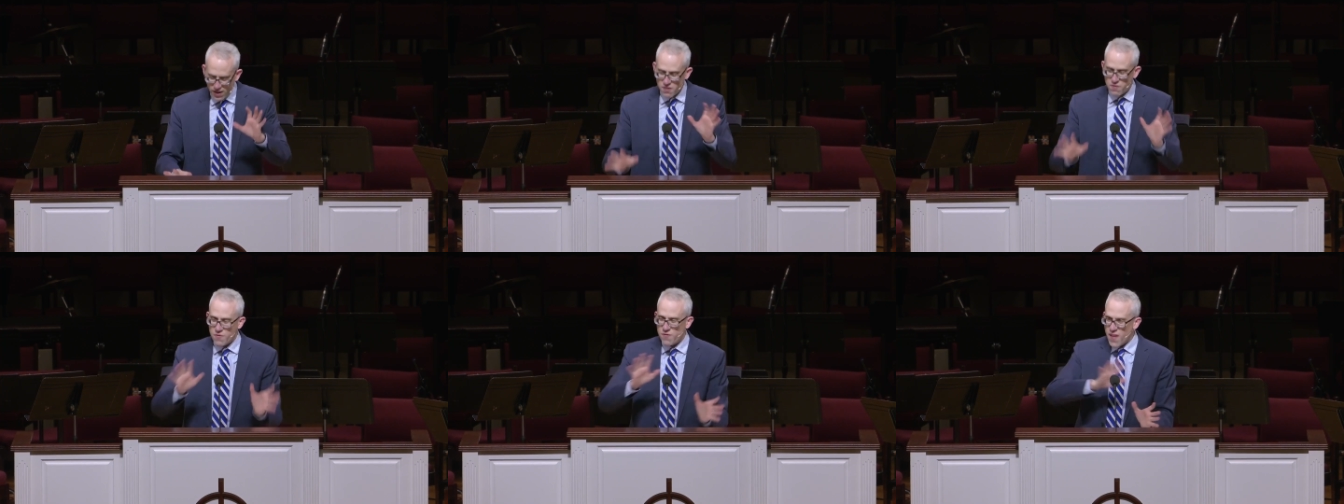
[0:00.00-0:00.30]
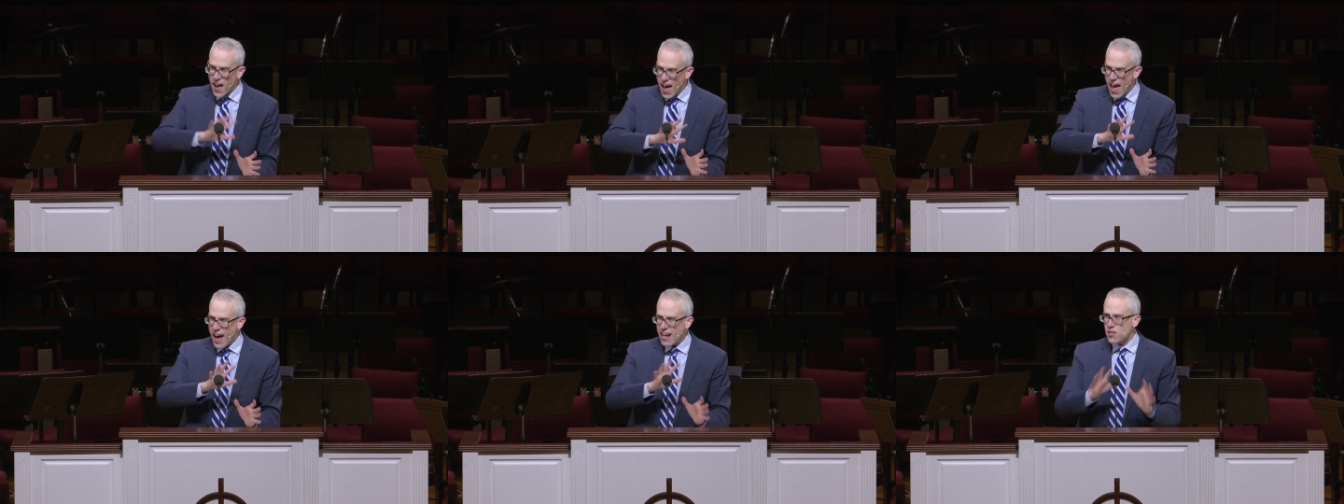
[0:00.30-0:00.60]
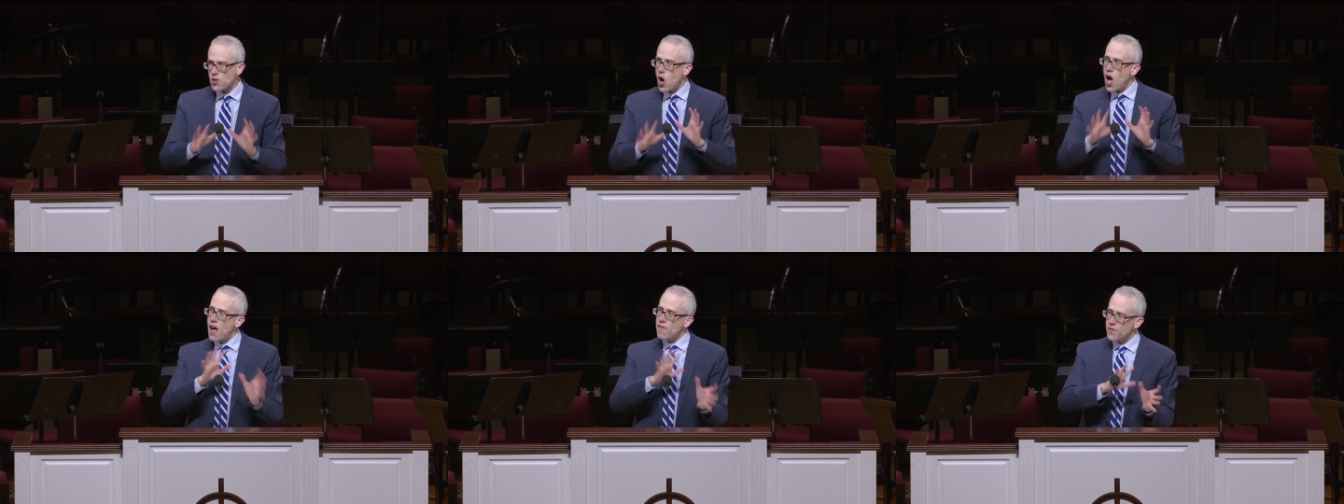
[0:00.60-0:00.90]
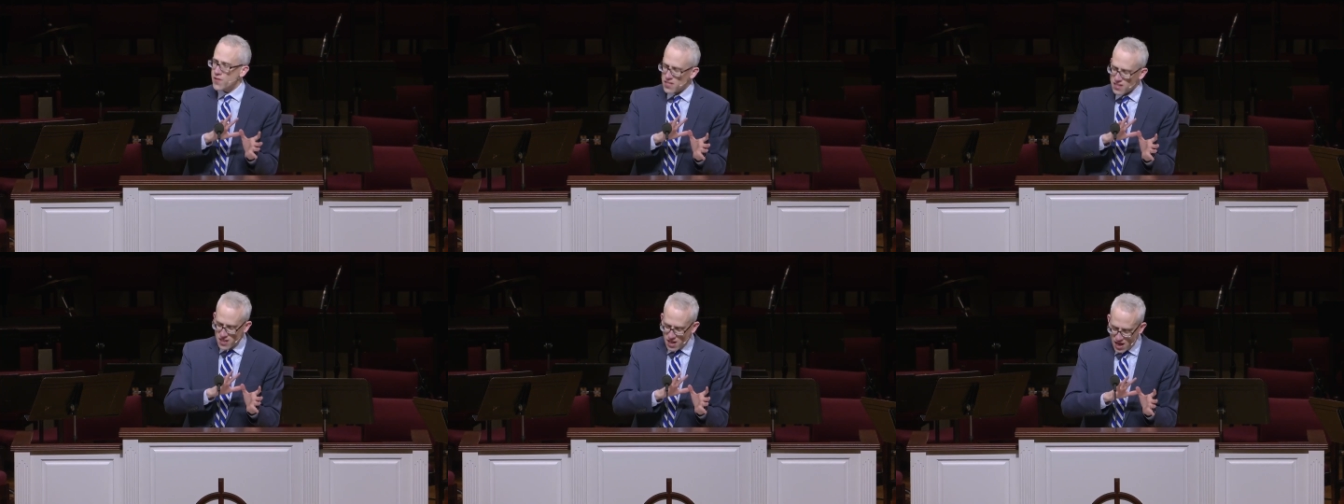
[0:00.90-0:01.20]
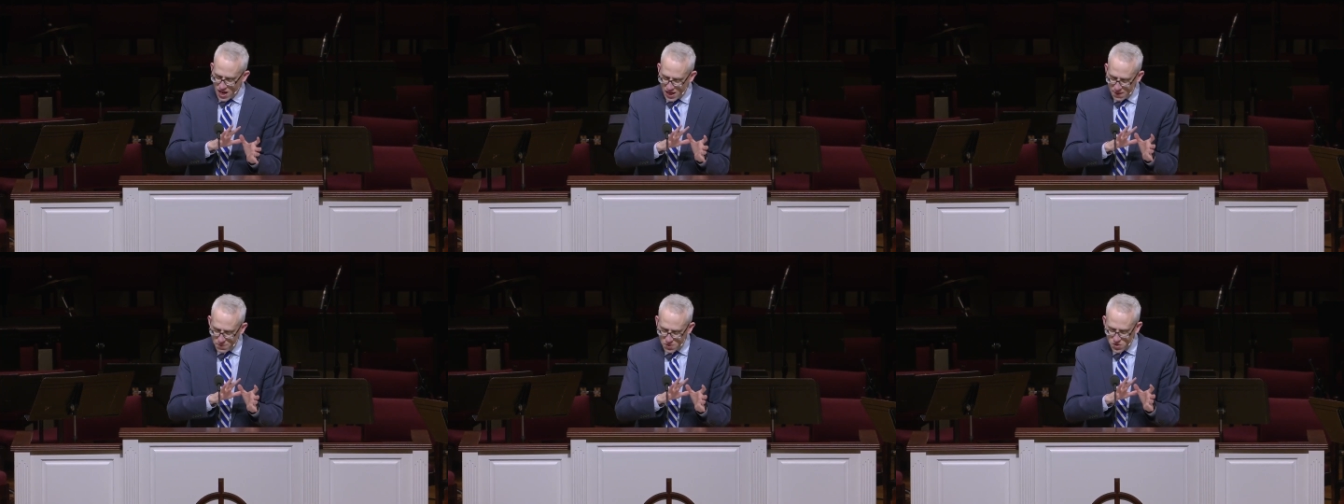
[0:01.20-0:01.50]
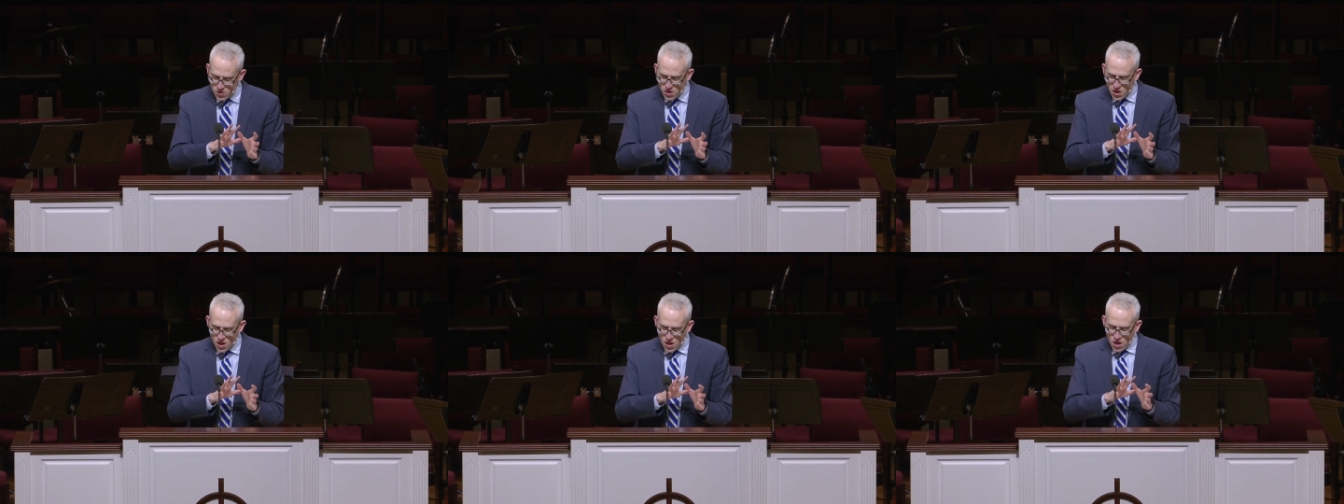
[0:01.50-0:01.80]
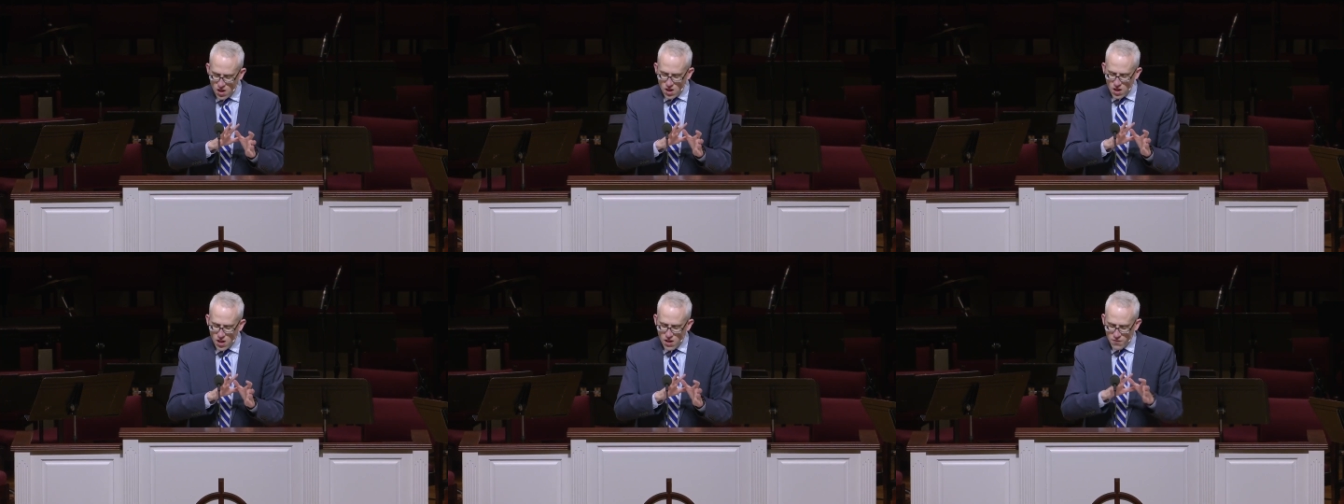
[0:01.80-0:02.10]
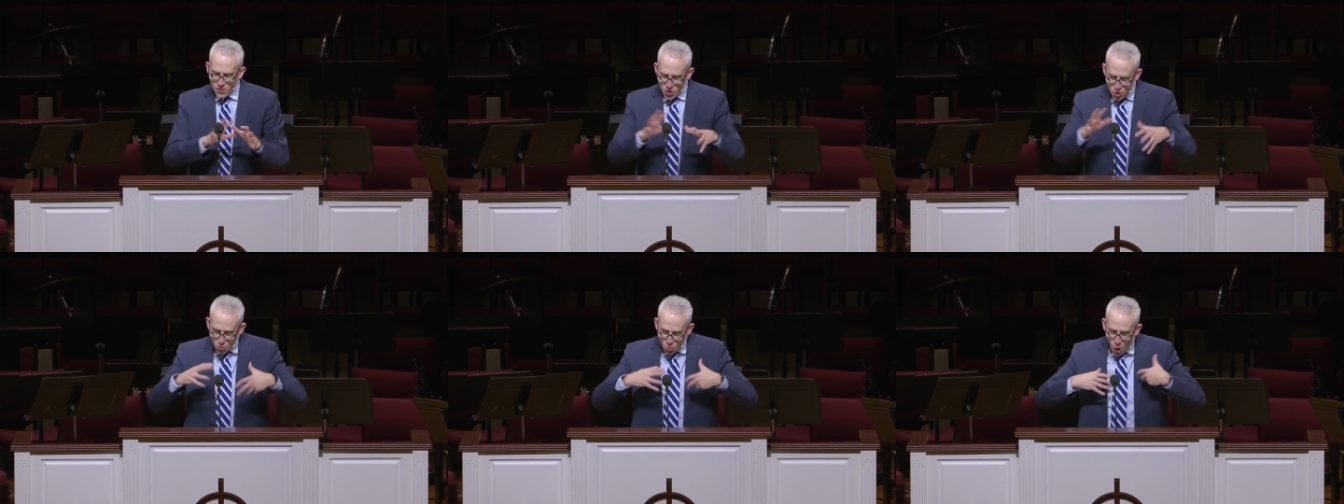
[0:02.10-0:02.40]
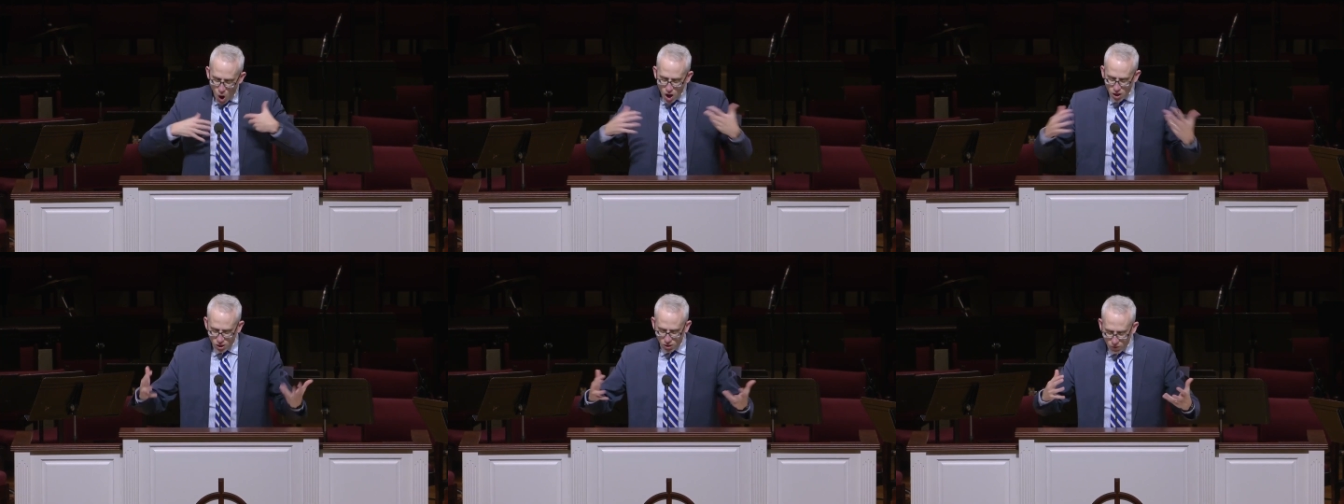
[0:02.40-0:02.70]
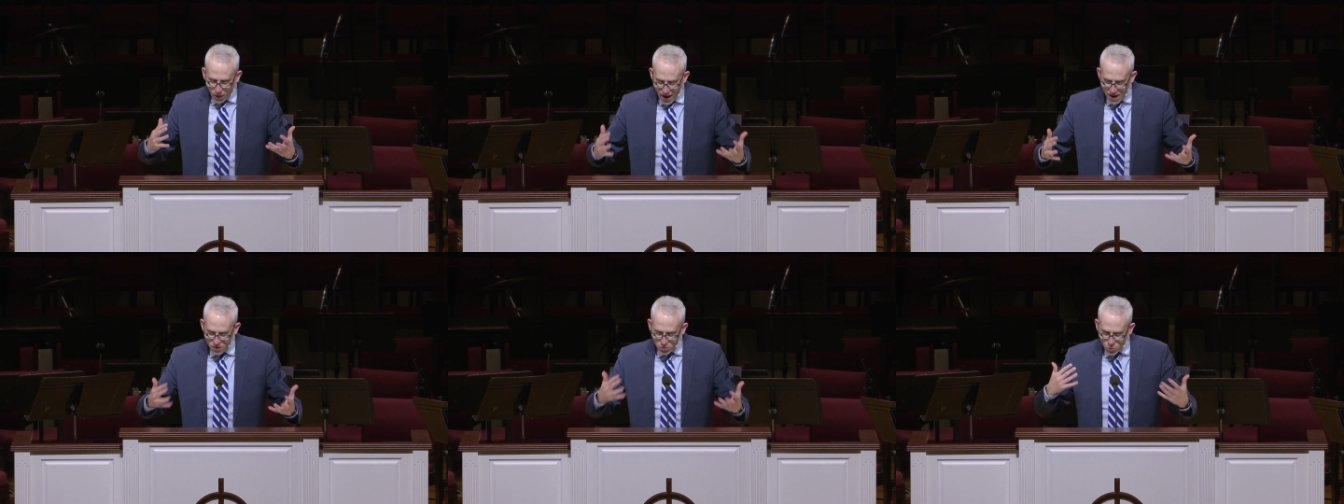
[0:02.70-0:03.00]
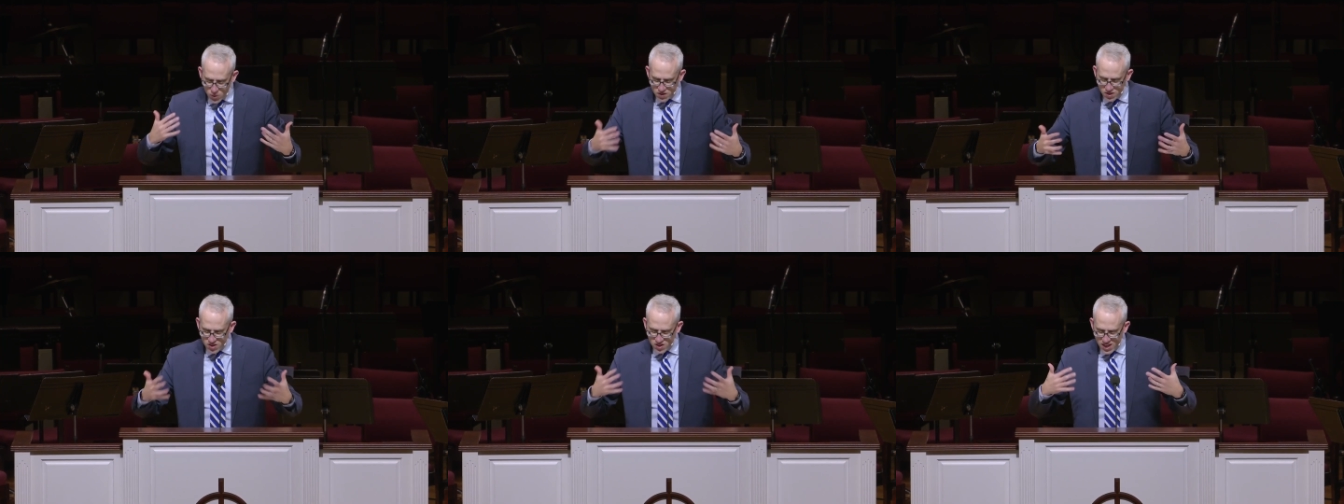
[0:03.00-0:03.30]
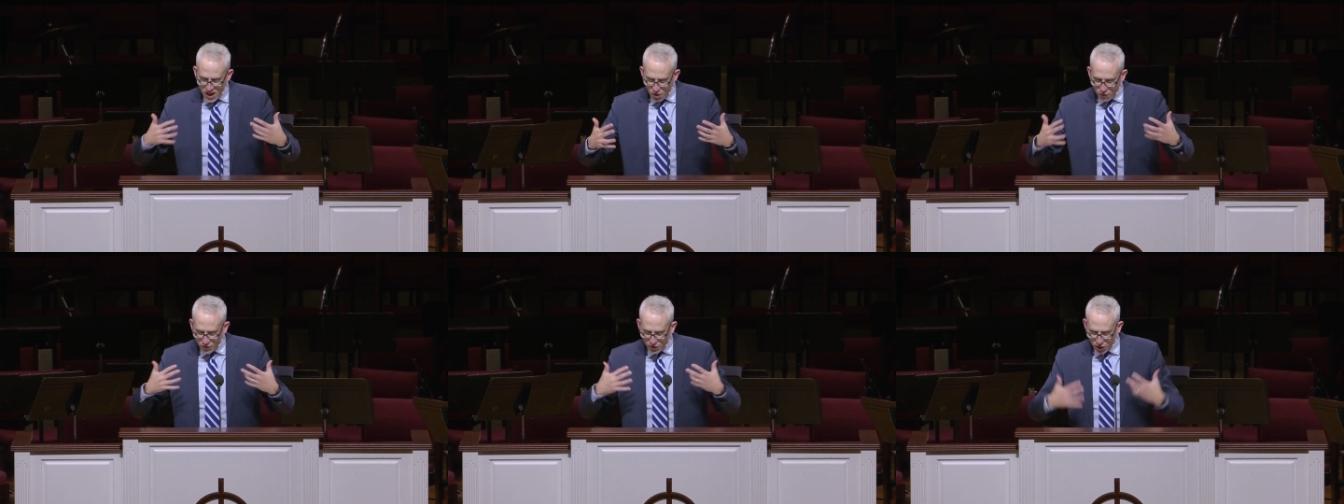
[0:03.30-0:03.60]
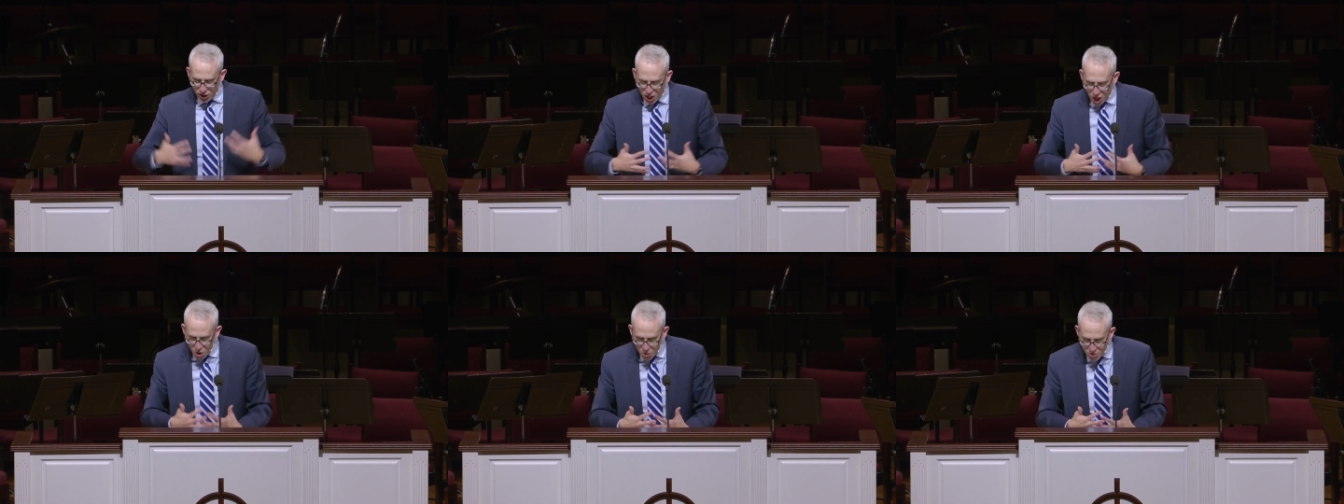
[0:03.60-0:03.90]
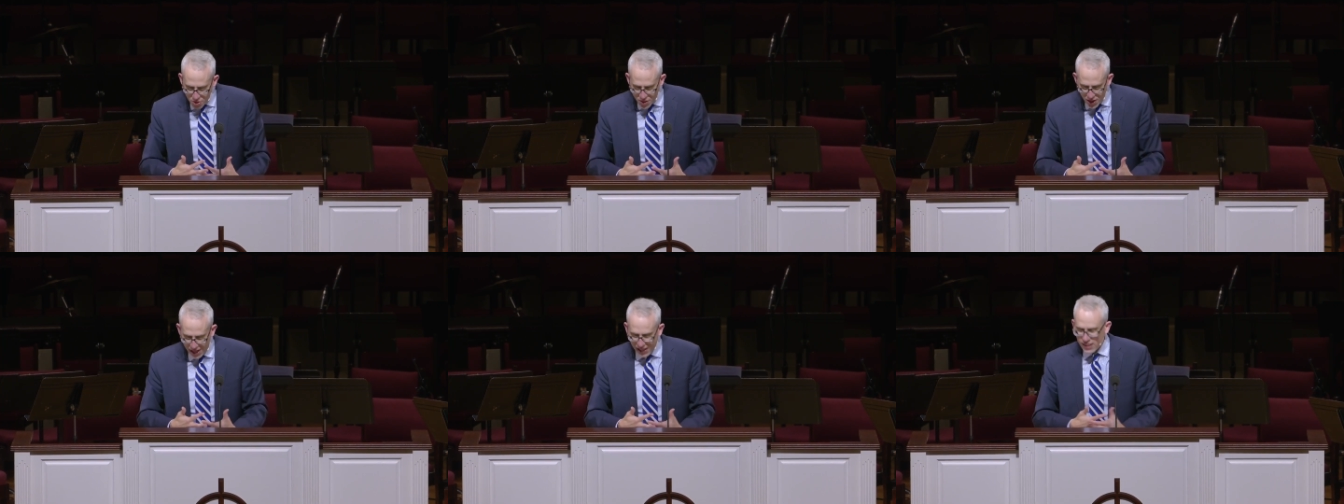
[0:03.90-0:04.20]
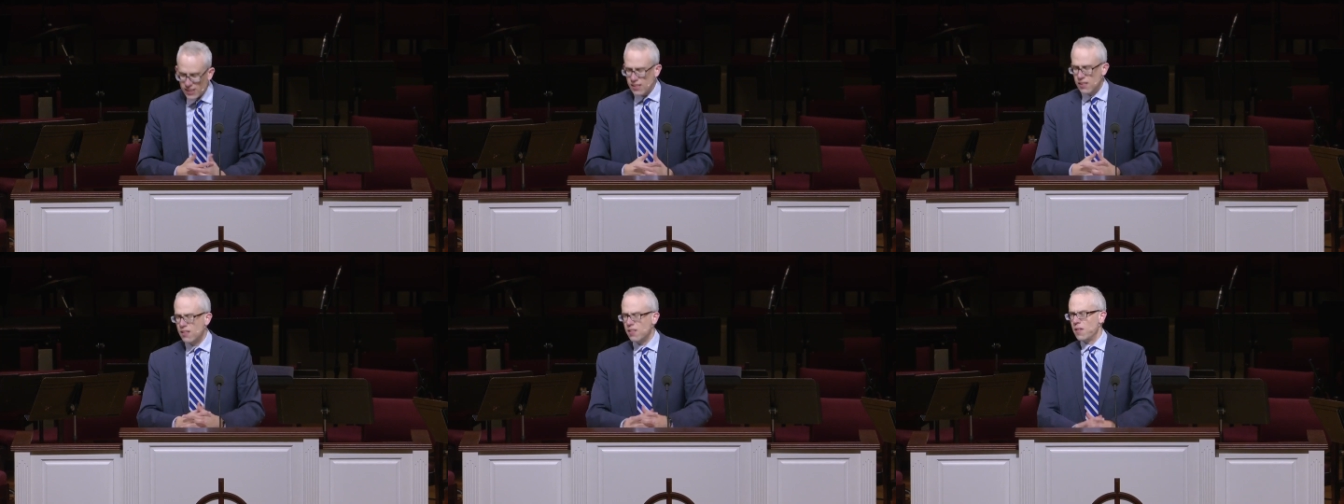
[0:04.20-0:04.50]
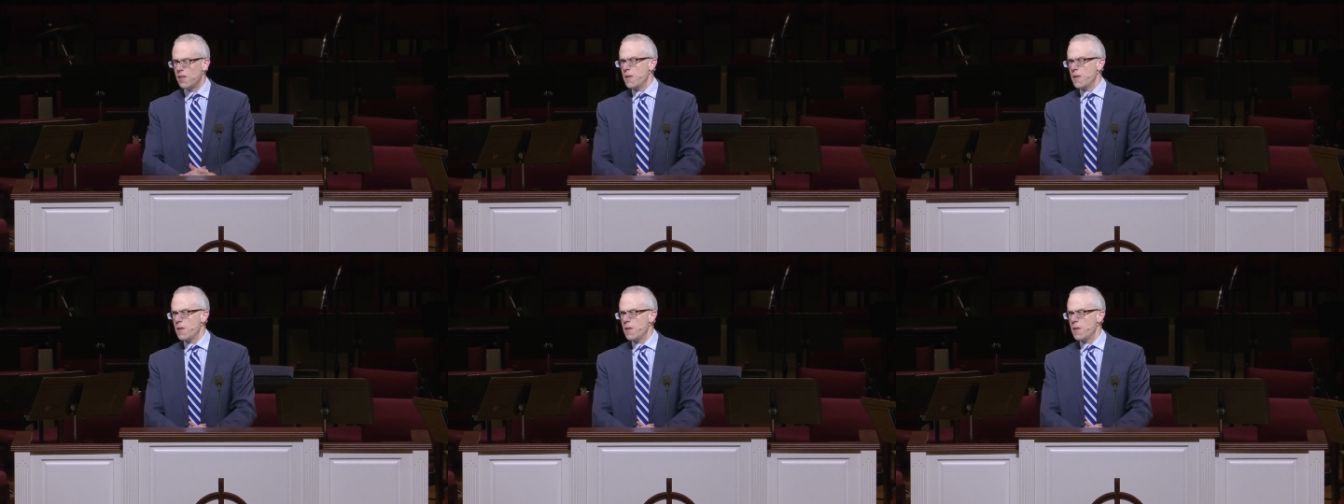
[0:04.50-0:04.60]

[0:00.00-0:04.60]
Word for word: In fact, oftentimes, if you walk around with self loathing,